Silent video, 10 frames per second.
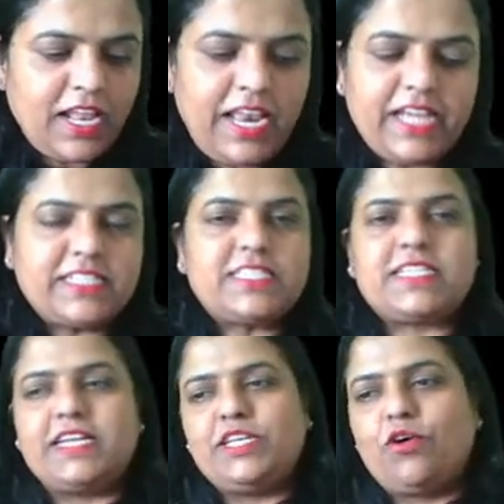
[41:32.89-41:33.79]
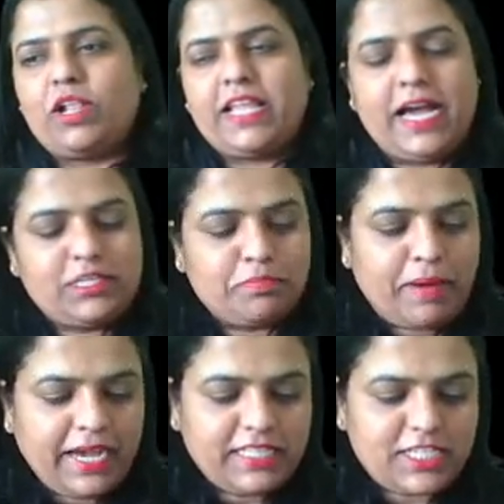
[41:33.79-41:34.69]
Let us study all that.
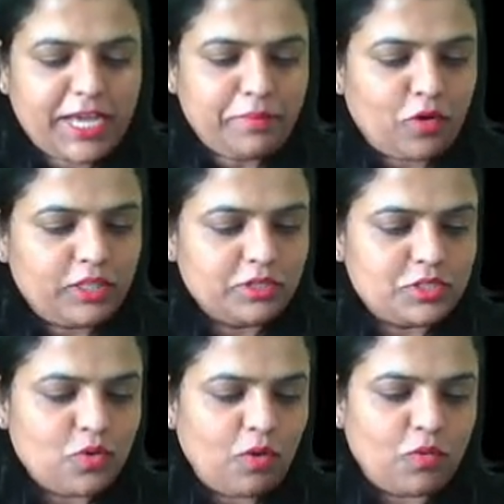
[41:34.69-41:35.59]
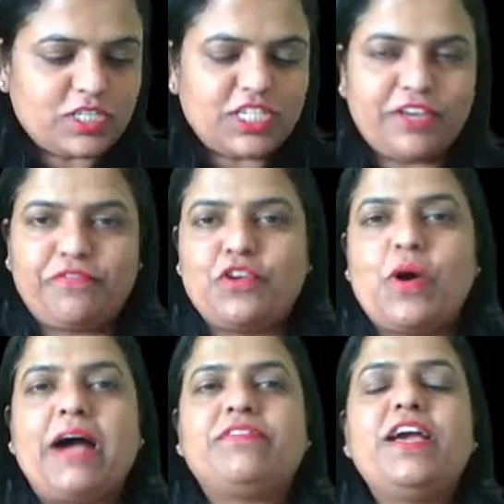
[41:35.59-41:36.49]
By the time all those who are watching, if you
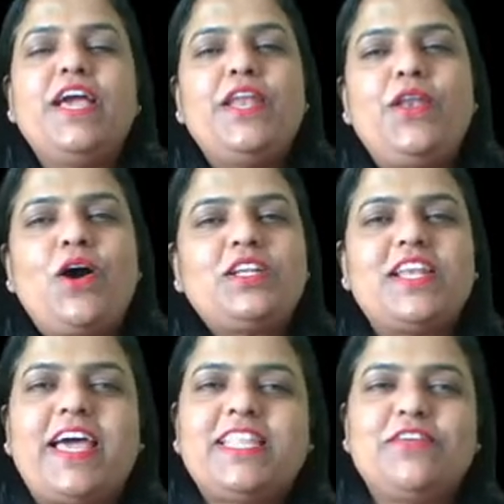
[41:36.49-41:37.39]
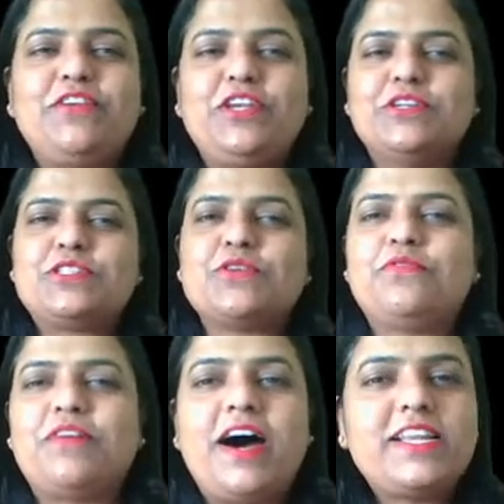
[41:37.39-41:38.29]
have not liked the video so
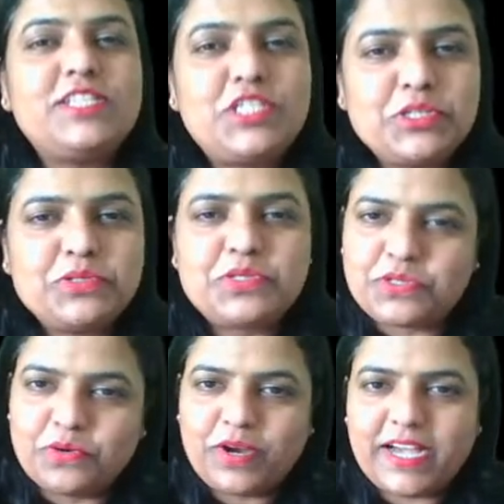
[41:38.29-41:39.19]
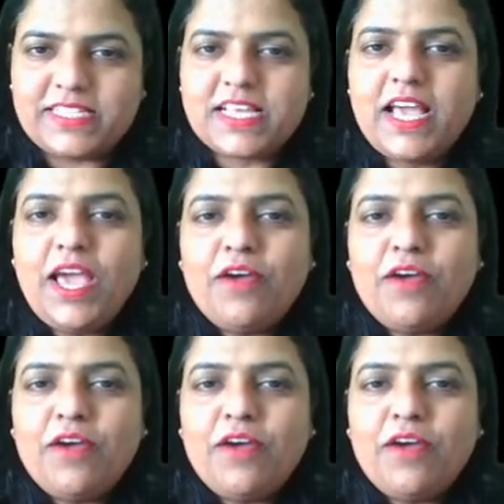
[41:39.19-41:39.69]
far, do so, guys.